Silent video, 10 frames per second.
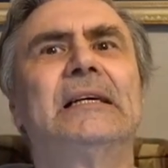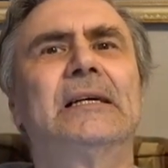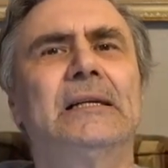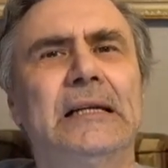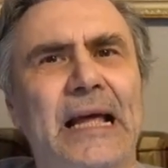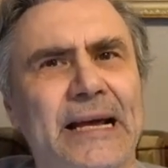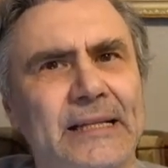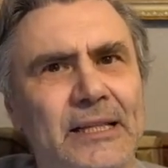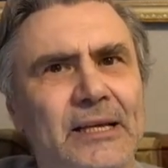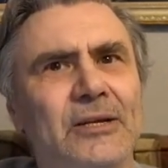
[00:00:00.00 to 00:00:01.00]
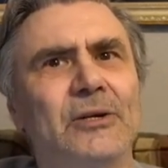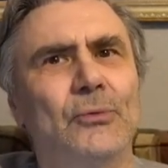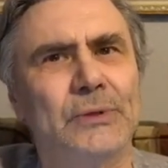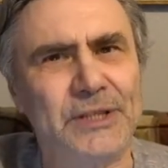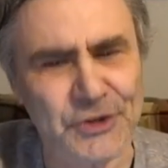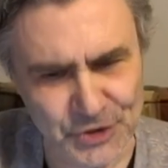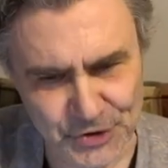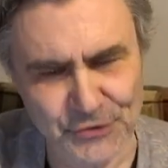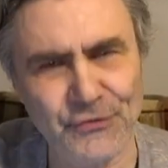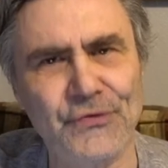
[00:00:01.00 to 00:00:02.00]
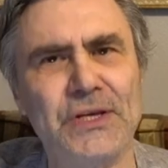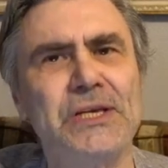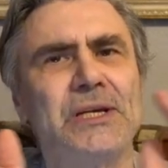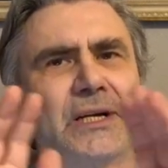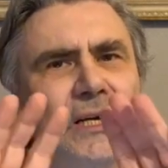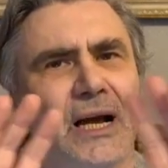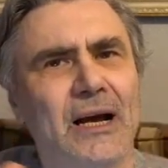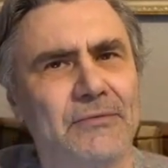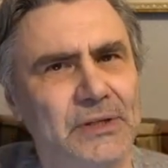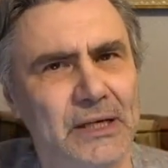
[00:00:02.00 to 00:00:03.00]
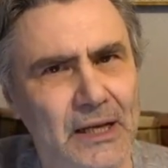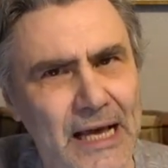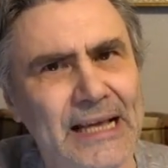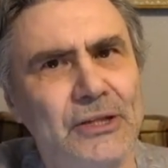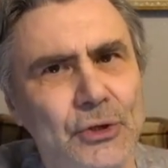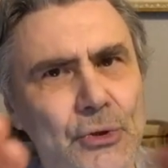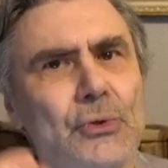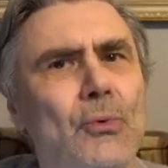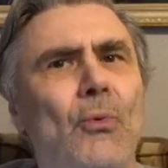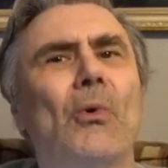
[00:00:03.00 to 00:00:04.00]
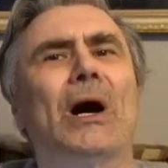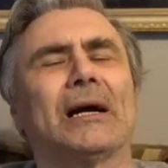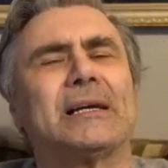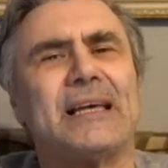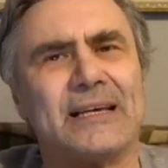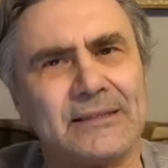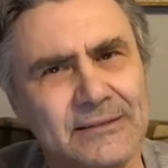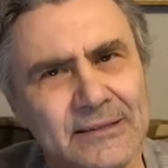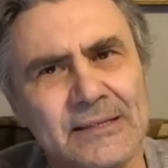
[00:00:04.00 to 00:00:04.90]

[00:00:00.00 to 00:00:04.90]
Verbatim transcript: connecting with the sphere of the light you walk in.